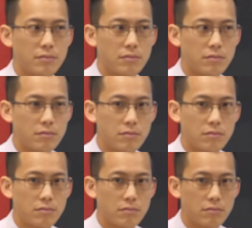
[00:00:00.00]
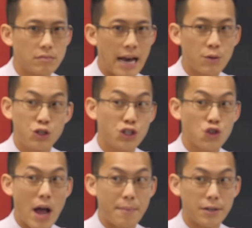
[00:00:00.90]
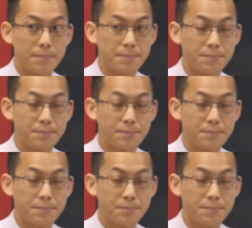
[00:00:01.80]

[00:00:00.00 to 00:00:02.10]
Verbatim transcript: Uh, How would you describe it?